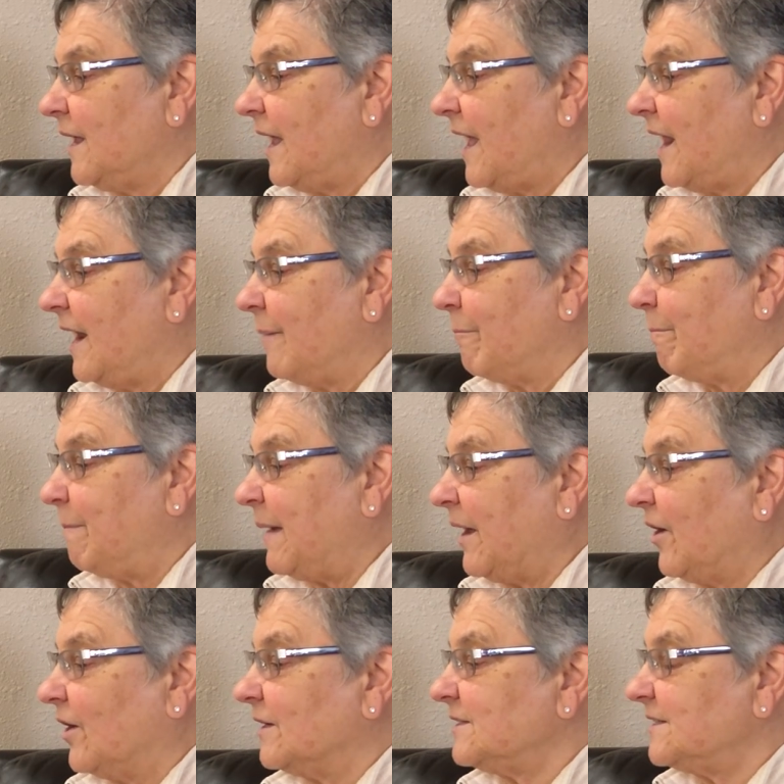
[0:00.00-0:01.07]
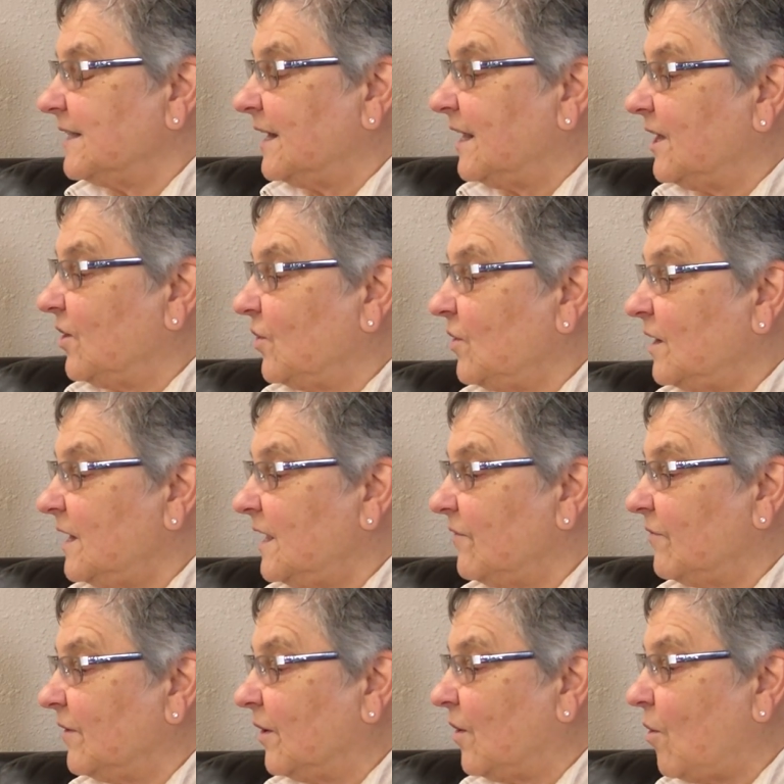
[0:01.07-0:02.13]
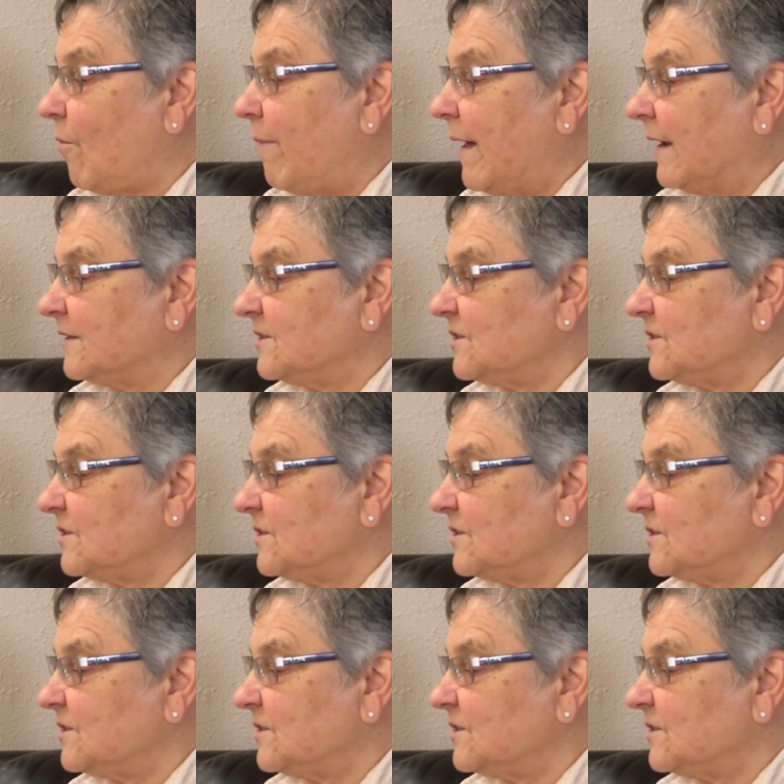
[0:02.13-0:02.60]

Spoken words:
and embarrassed that he couldn't even go back